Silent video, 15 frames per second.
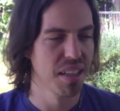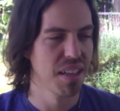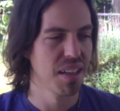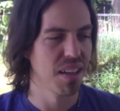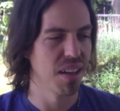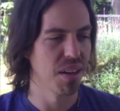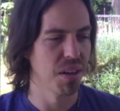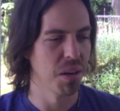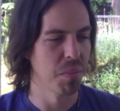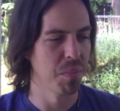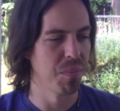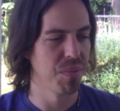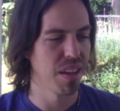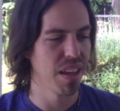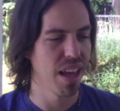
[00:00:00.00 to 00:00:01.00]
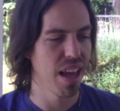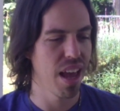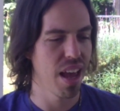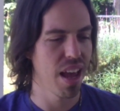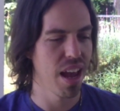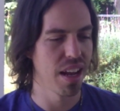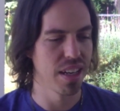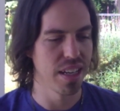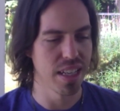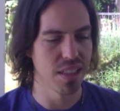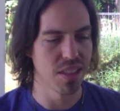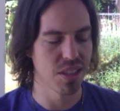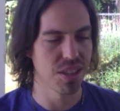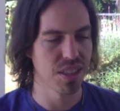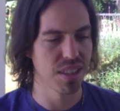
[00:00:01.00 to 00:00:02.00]
And
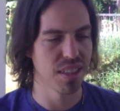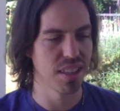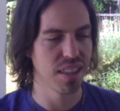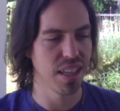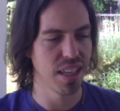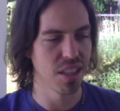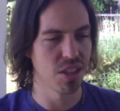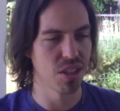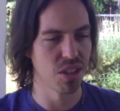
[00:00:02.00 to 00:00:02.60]
it's the